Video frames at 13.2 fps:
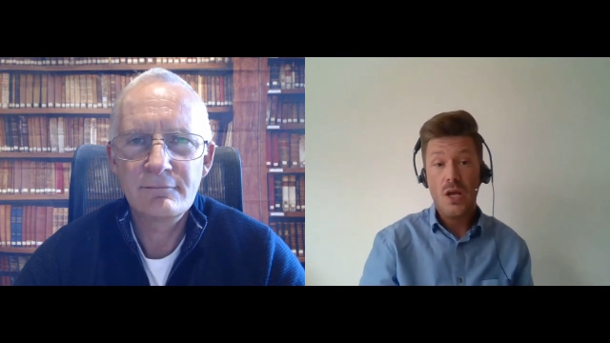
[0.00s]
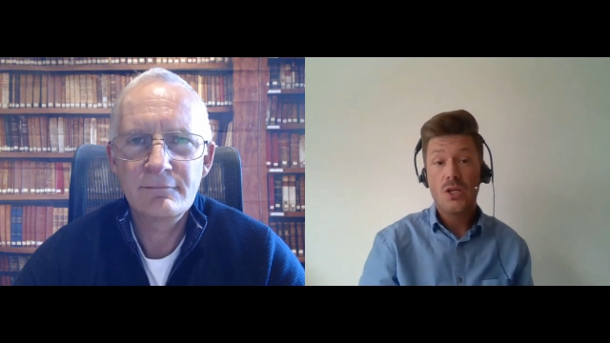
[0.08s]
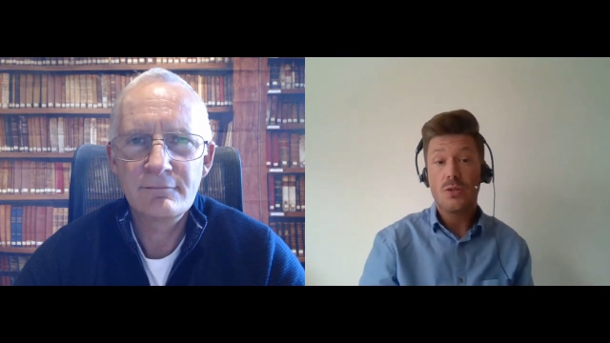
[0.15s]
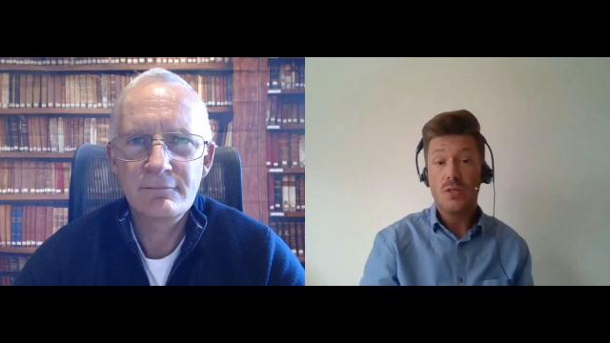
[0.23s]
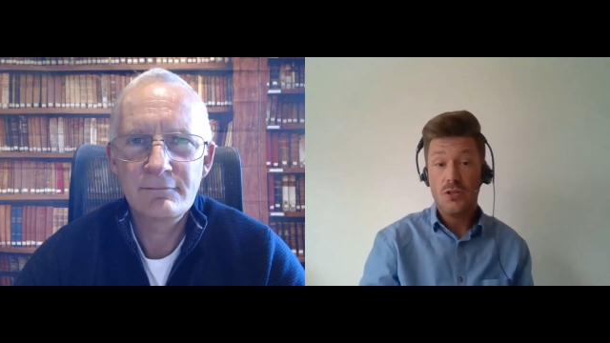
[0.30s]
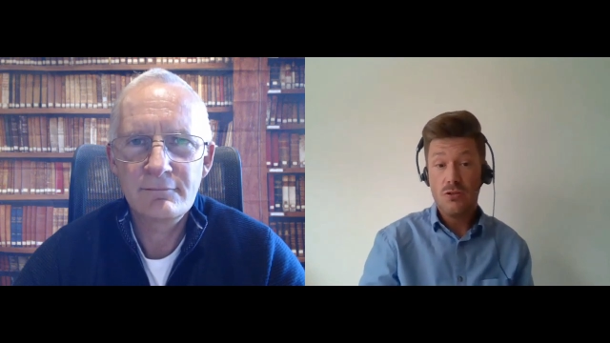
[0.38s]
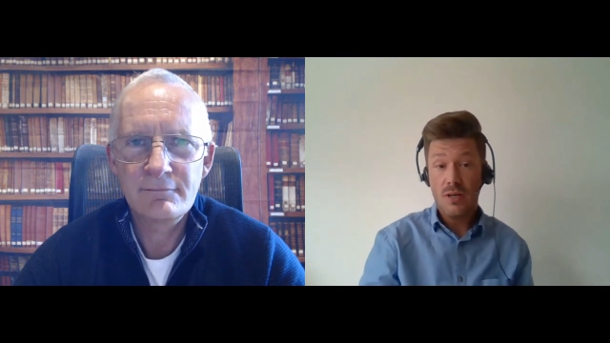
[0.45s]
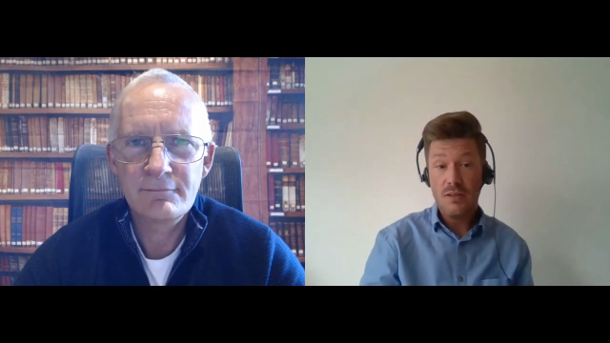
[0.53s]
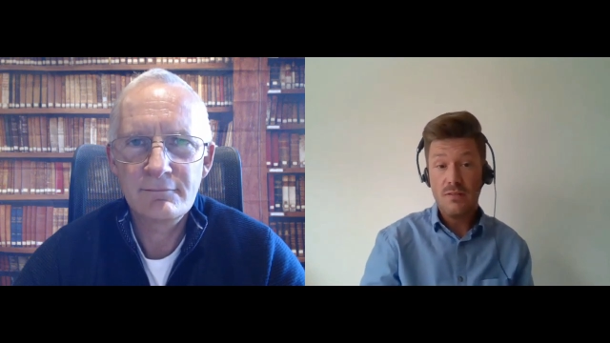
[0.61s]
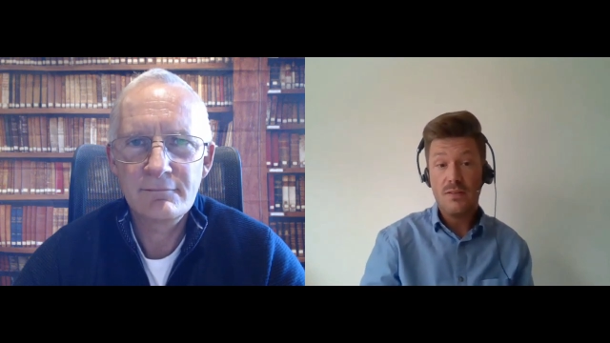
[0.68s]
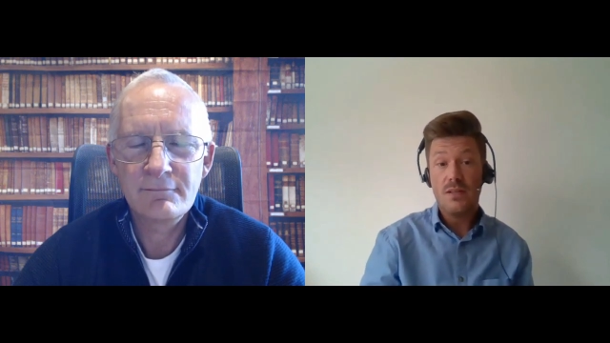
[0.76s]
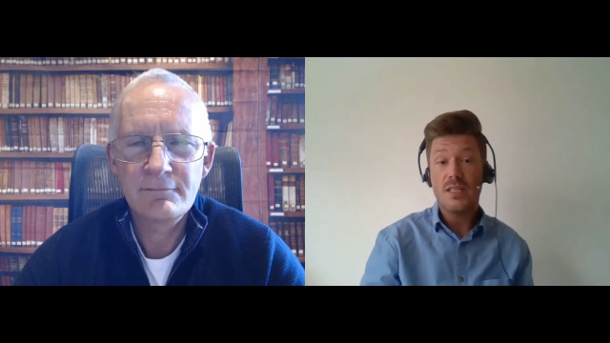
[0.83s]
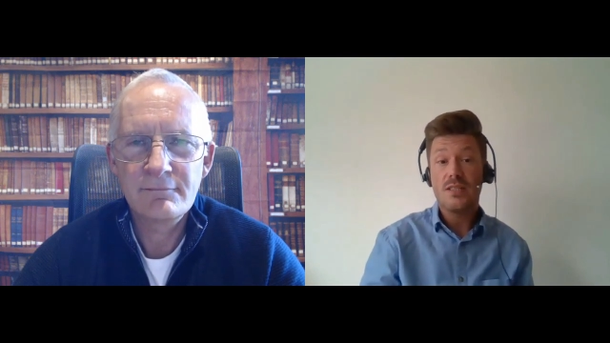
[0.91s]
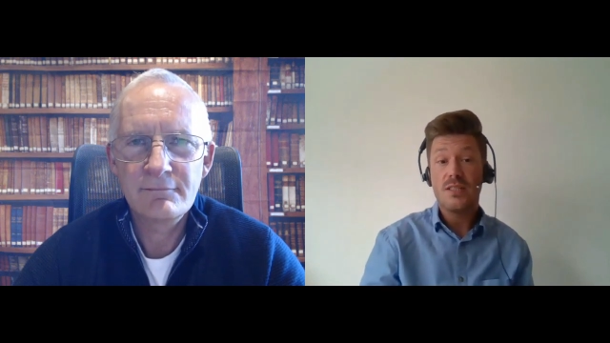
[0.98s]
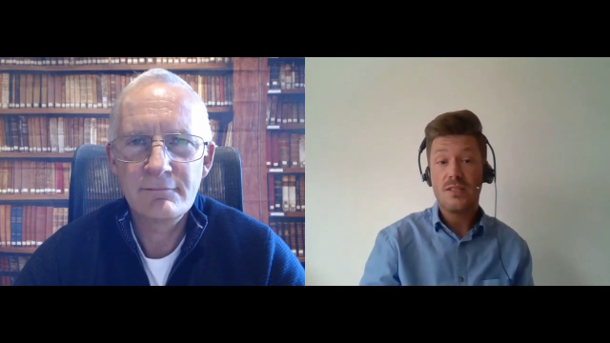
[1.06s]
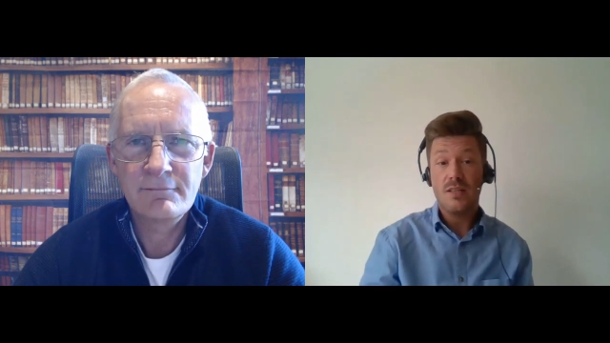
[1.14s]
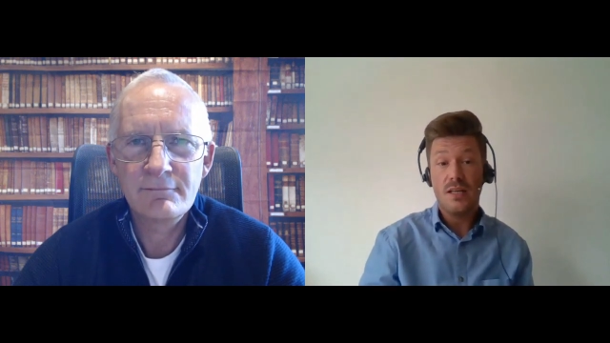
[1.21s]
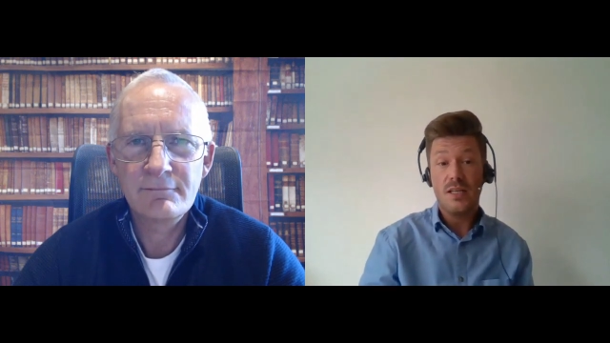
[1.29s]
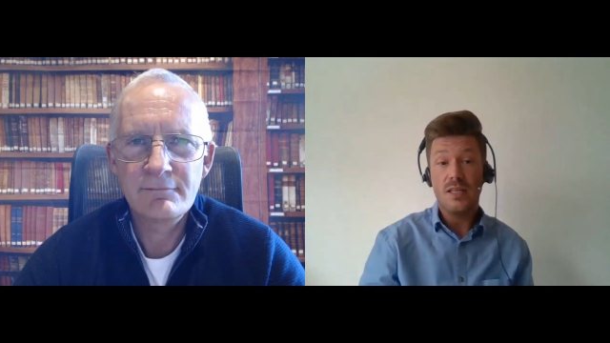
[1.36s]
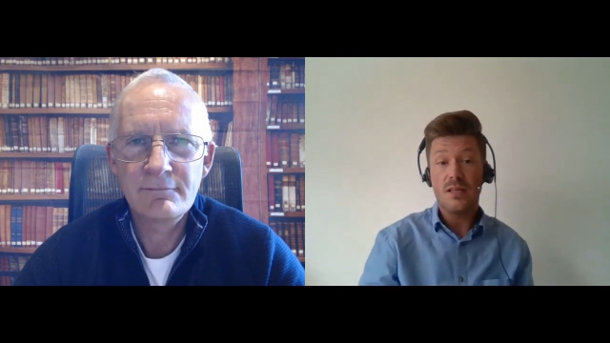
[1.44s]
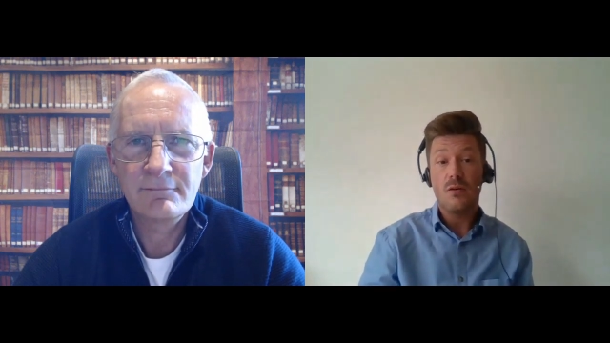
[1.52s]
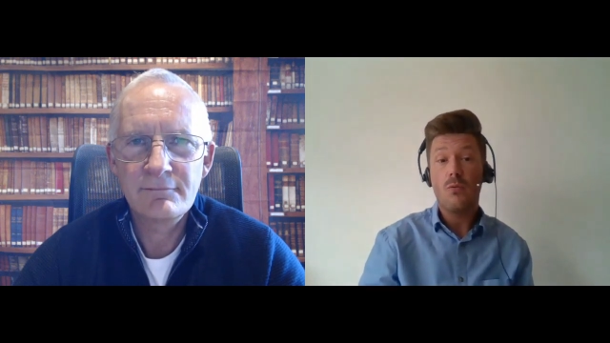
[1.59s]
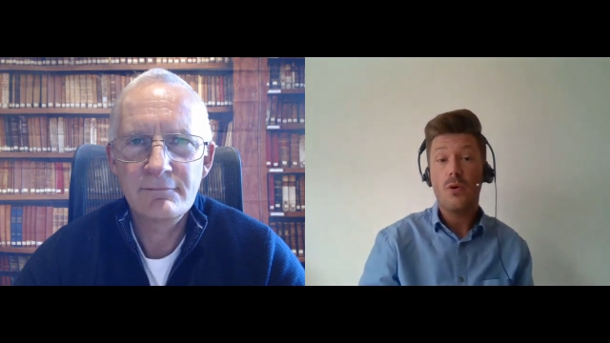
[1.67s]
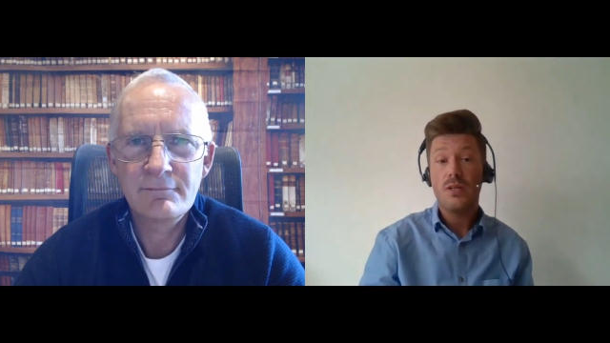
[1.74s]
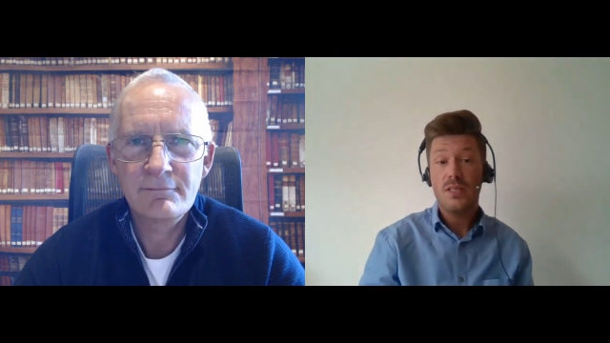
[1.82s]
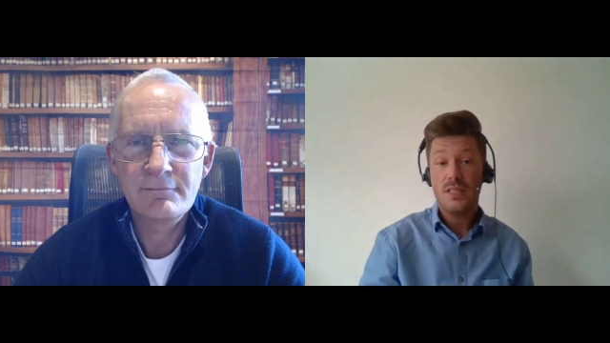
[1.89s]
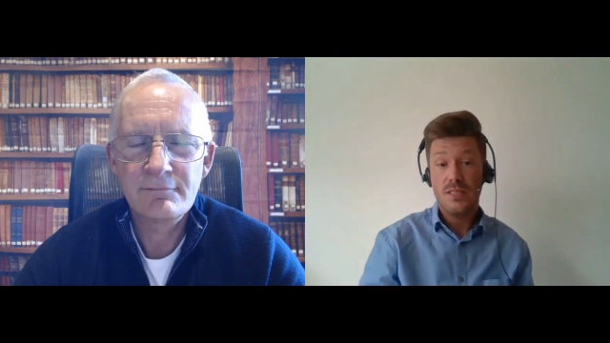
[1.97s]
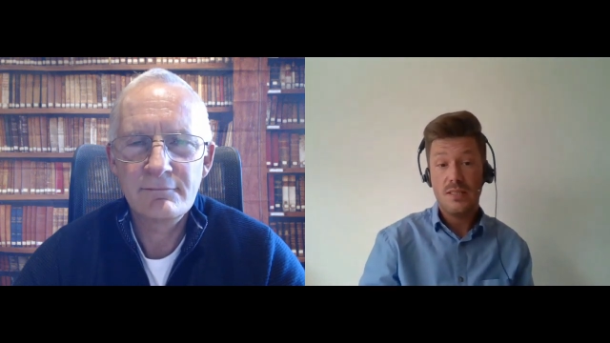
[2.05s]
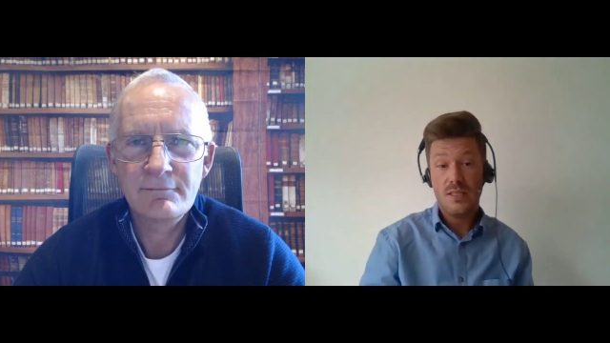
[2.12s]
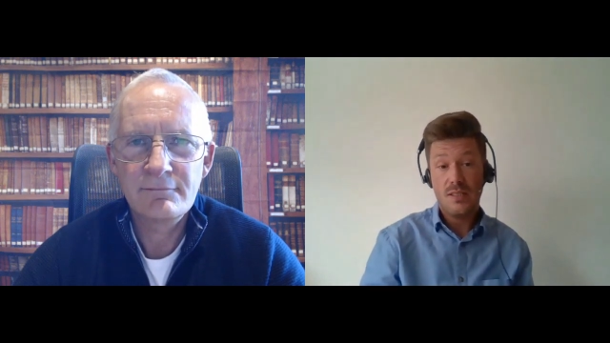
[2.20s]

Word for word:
Speaker 1: So the driver is deciding what is the